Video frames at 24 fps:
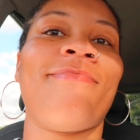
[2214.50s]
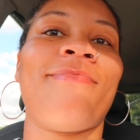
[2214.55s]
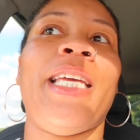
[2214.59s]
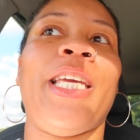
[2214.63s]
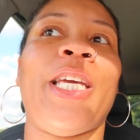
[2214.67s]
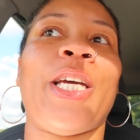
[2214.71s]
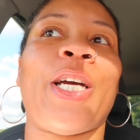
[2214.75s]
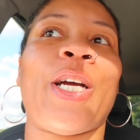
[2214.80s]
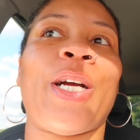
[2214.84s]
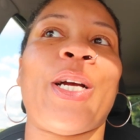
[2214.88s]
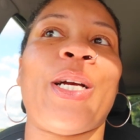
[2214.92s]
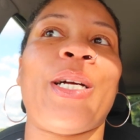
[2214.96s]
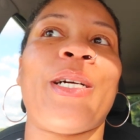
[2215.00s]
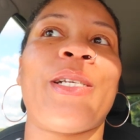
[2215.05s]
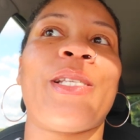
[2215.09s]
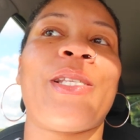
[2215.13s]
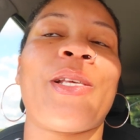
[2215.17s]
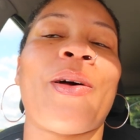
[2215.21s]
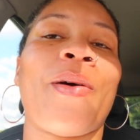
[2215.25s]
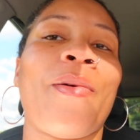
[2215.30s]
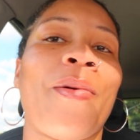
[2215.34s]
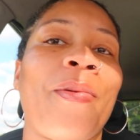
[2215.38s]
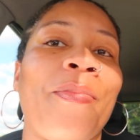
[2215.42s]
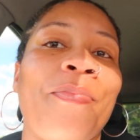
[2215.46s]
yeah girl,
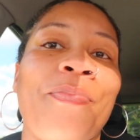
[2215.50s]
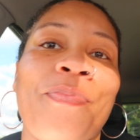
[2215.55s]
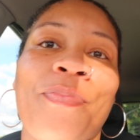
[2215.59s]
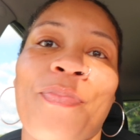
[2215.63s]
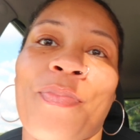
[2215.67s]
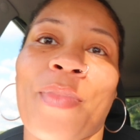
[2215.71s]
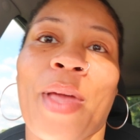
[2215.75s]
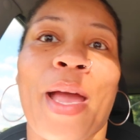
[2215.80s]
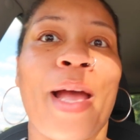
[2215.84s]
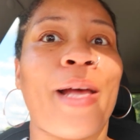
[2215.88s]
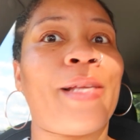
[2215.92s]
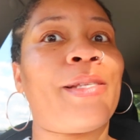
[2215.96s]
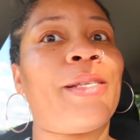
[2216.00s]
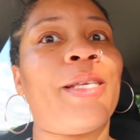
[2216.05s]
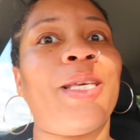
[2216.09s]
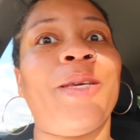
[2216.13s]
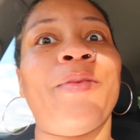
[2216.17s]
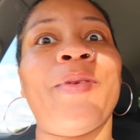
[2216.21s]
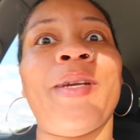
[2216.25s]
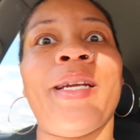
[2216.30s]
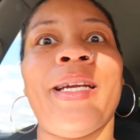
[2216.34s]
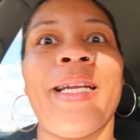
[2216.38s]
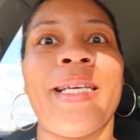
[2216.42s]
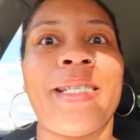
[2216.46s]
so I'll see
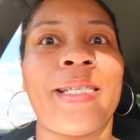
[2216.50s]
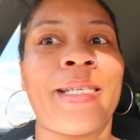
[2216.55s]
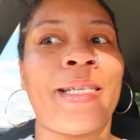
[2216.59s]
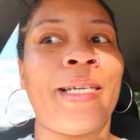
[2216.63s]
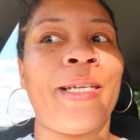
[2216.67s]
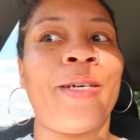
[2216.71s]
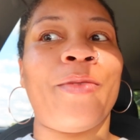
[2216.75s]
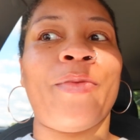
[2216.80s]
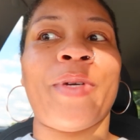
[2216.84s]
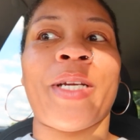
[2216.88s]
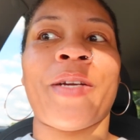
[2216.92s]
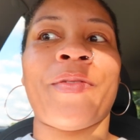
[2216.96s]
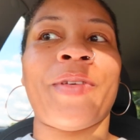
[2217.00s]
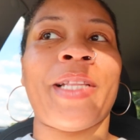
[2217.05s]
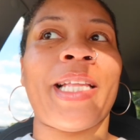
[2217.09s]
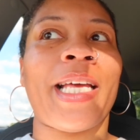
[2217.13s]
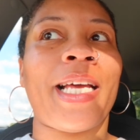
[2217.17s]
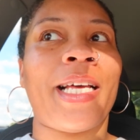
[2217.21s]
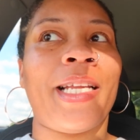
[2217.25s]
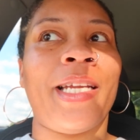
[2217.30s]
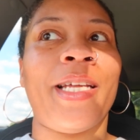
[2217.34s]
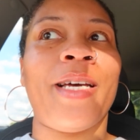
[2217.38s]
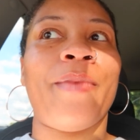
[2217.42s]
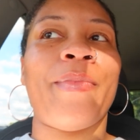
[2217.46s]
you in the next clip, whatever
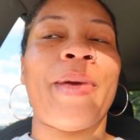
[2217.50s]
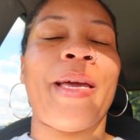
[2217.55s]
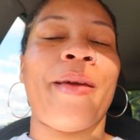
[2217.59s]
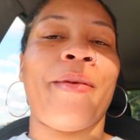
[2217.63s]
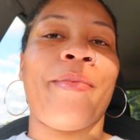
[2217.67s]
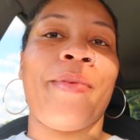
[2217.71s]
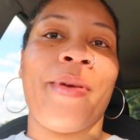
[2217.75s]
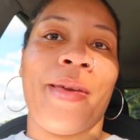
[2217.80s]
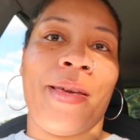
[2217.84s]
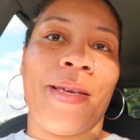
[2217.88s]
that clip may be.